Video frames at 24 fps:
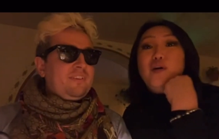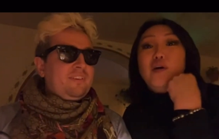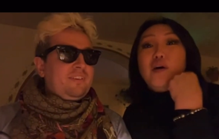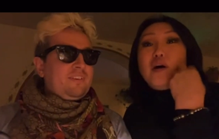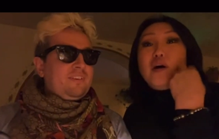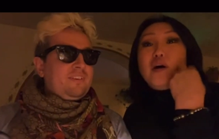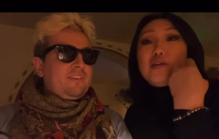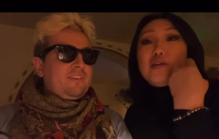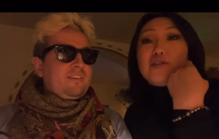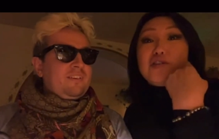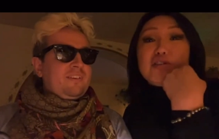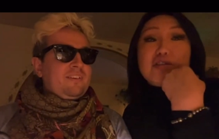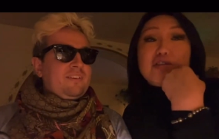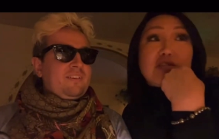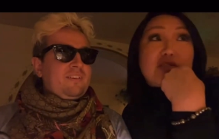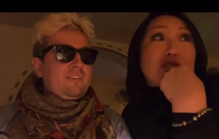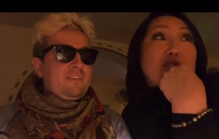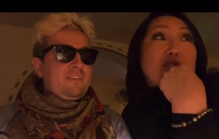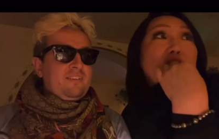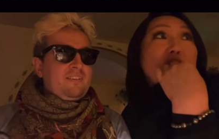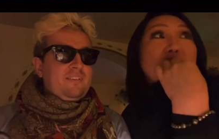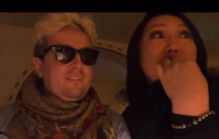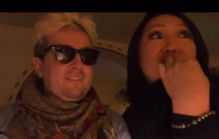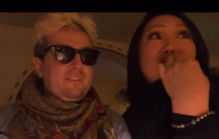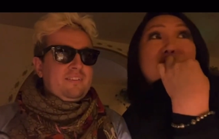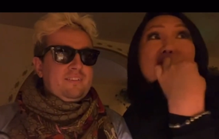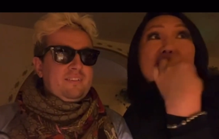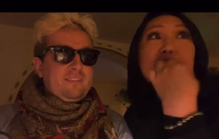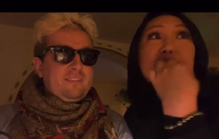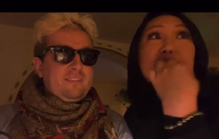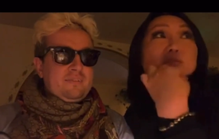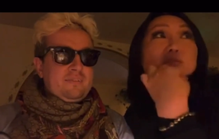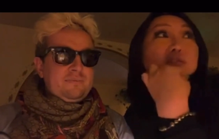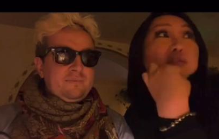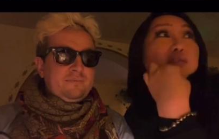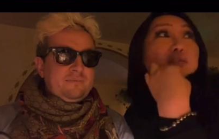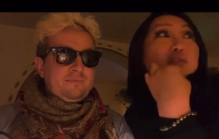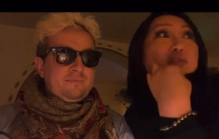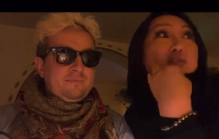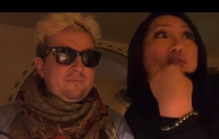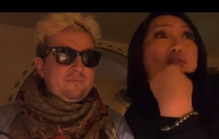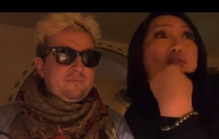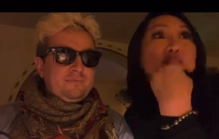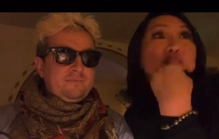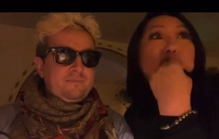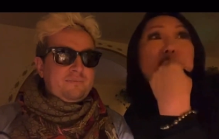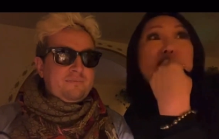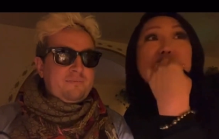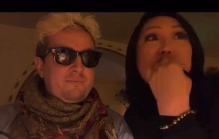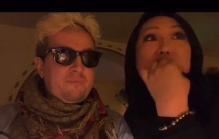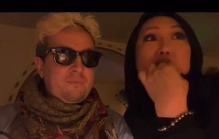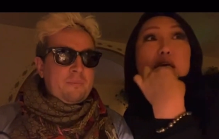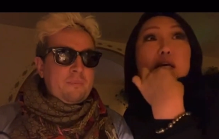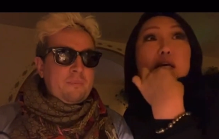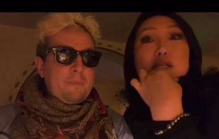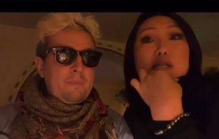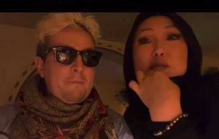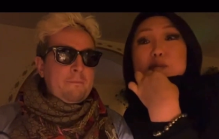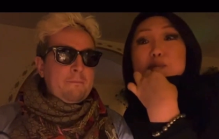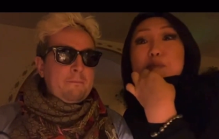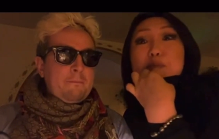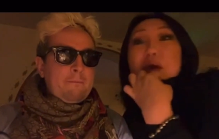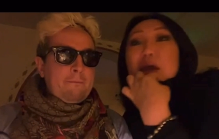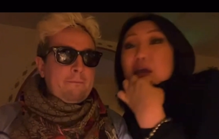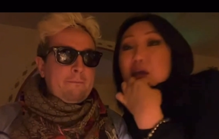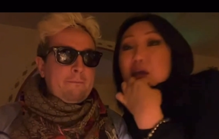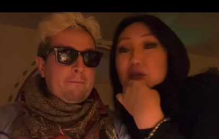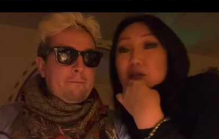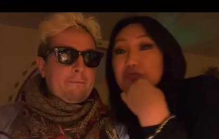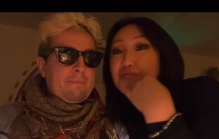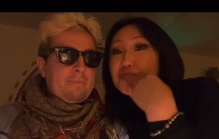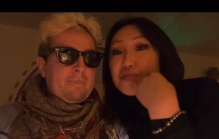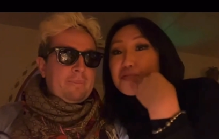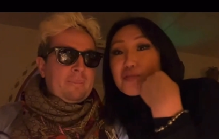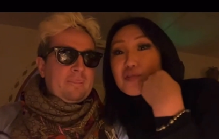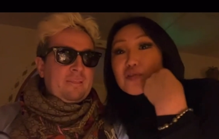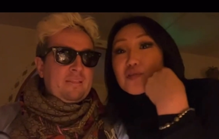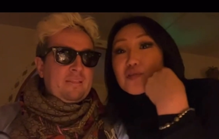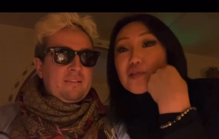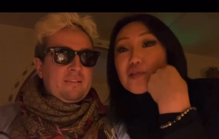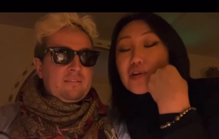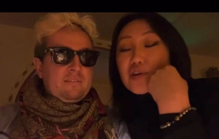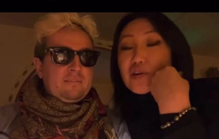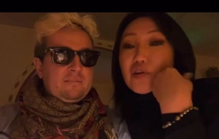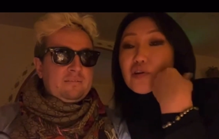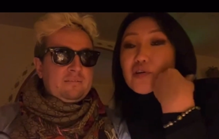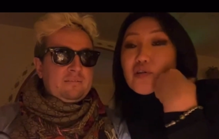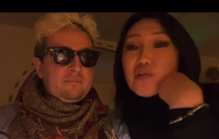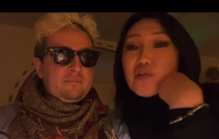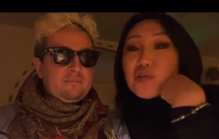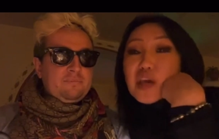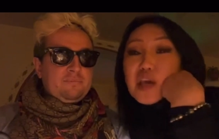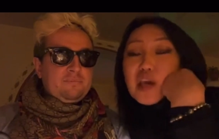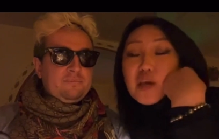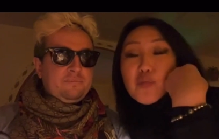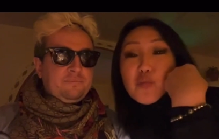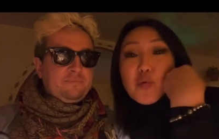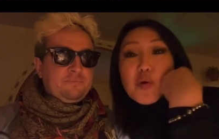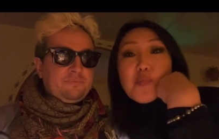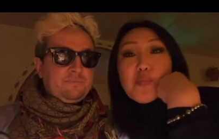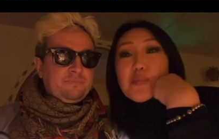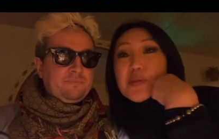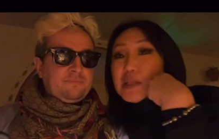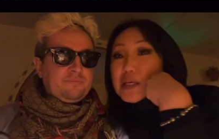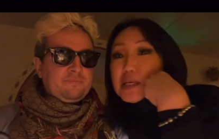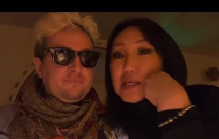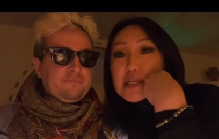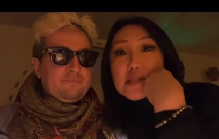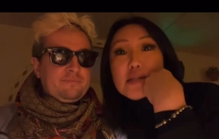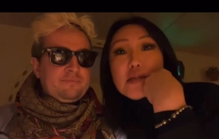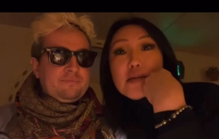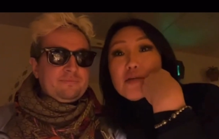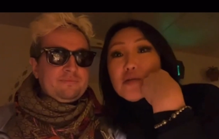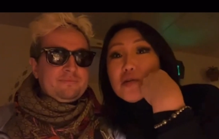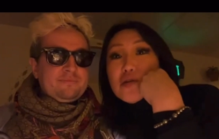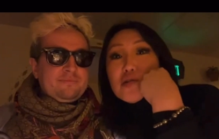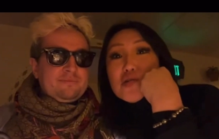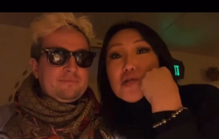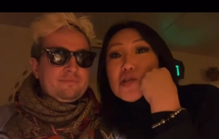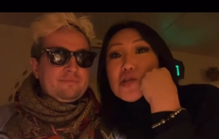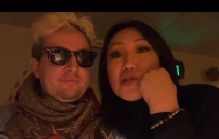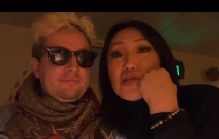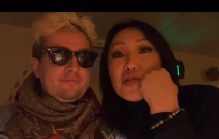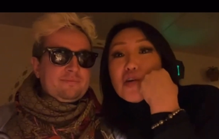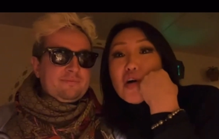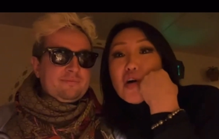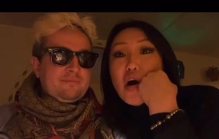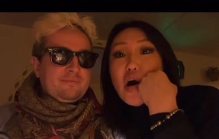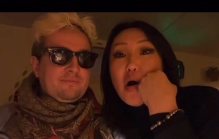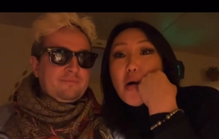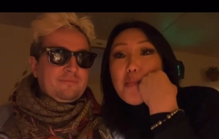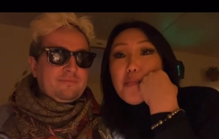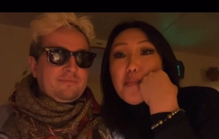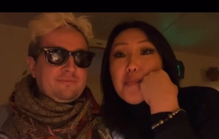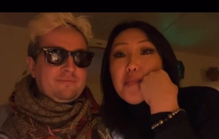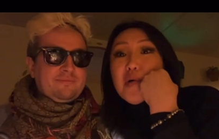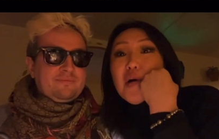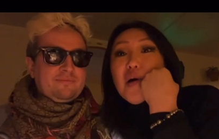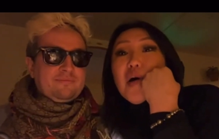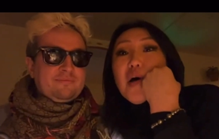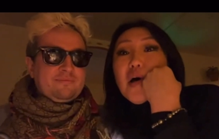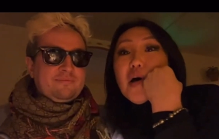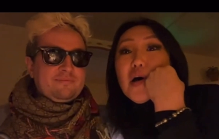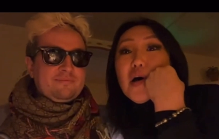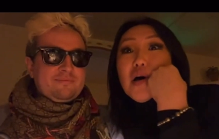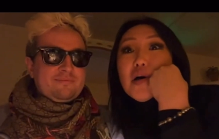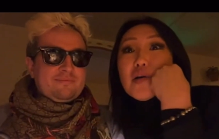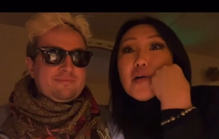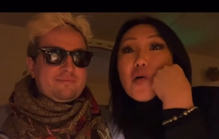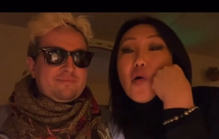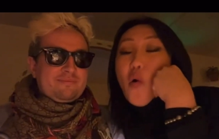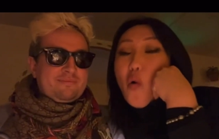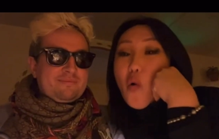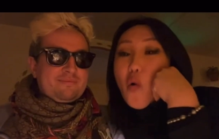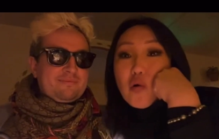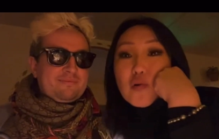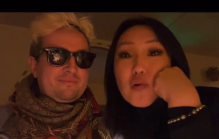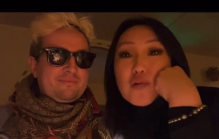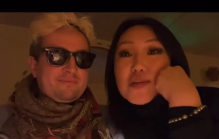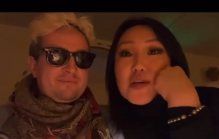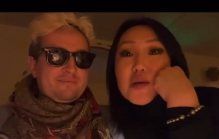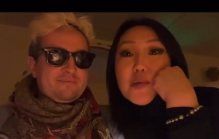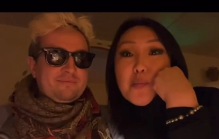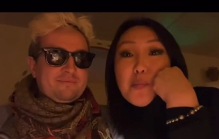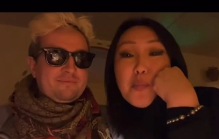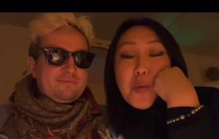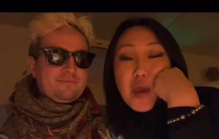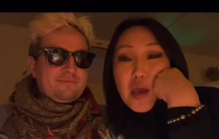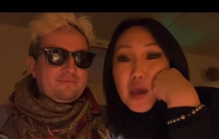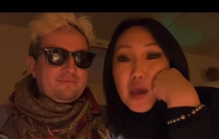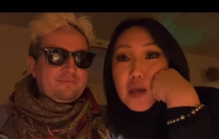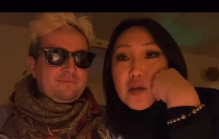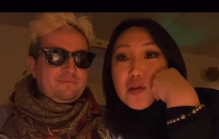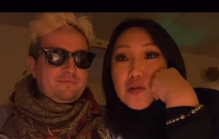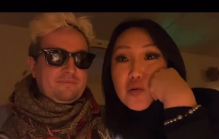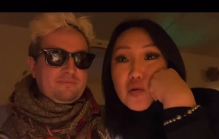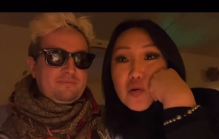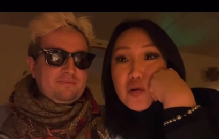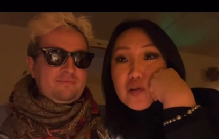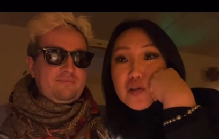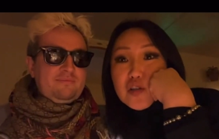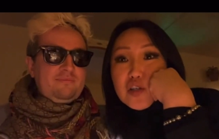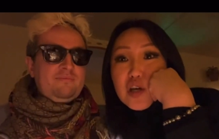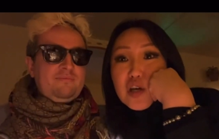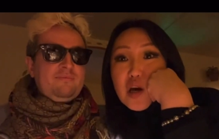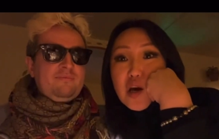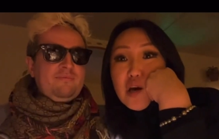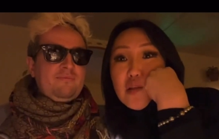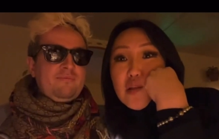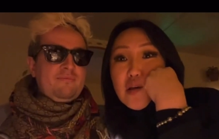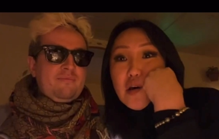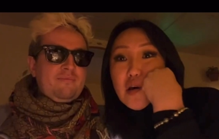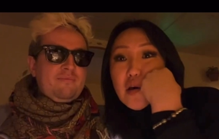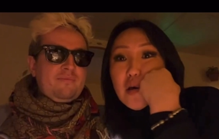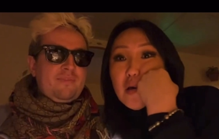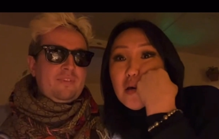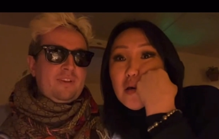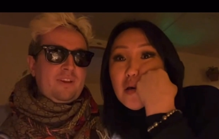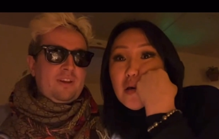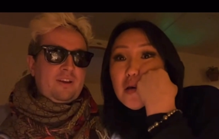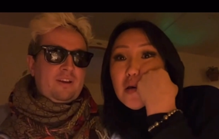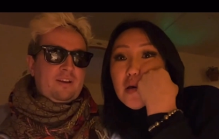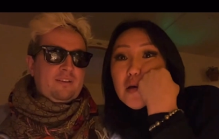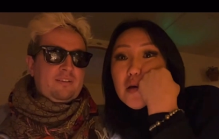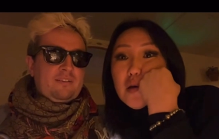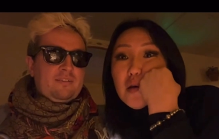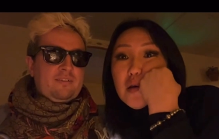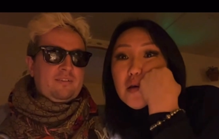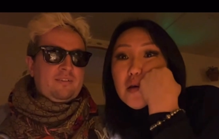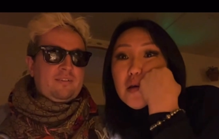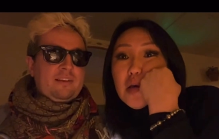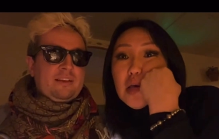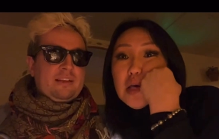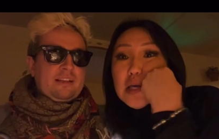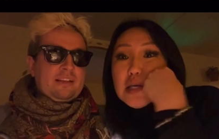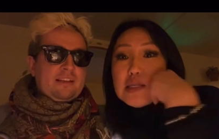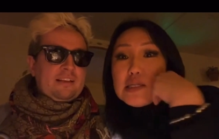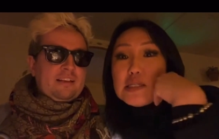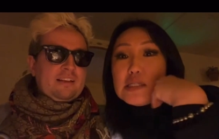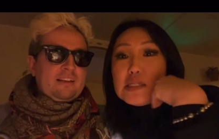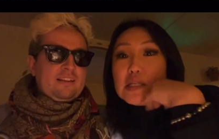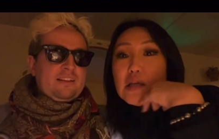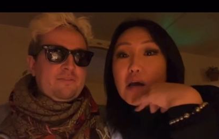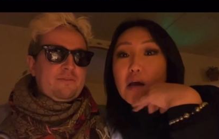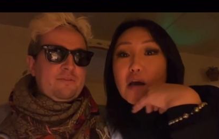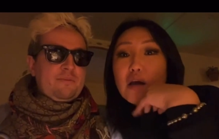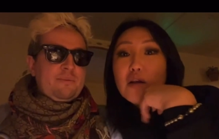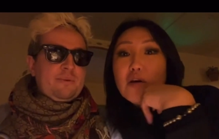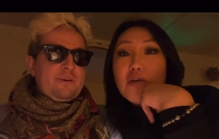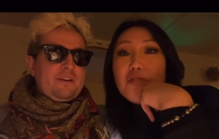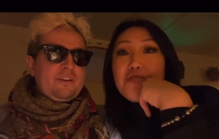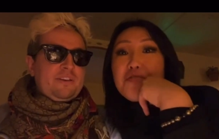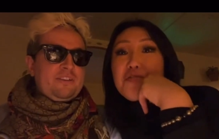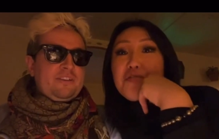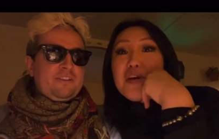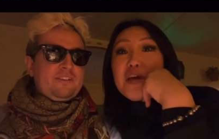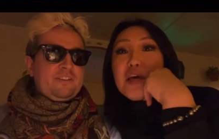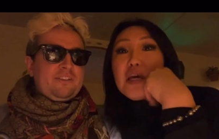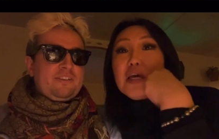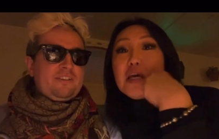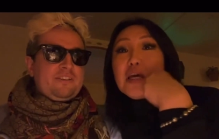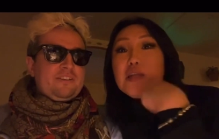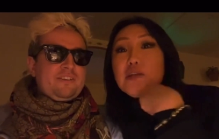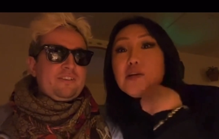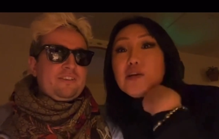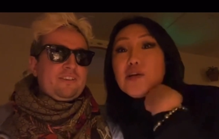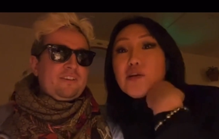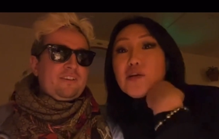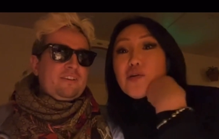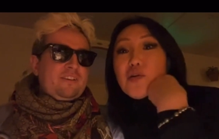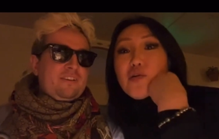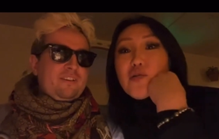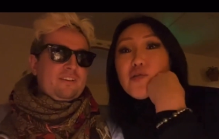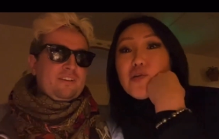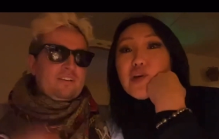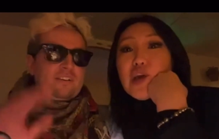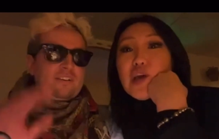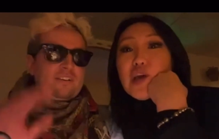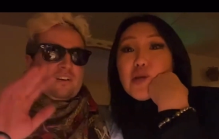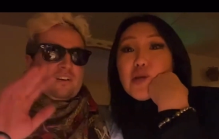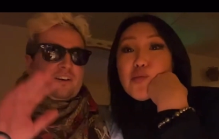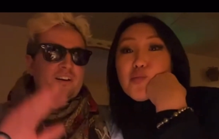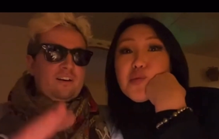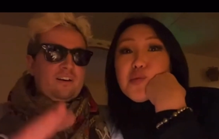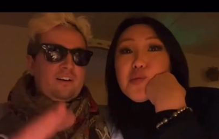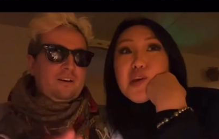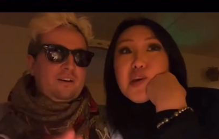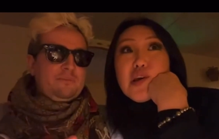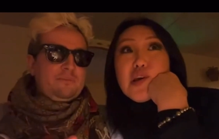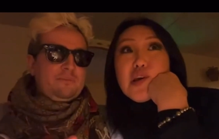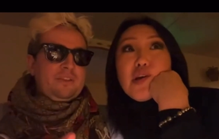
Speaker 1: I just, I just, you know, it's it's painful. You know, can we please, you know, stop causing pain to each other? Yeah. Instead of it, you know, can we, you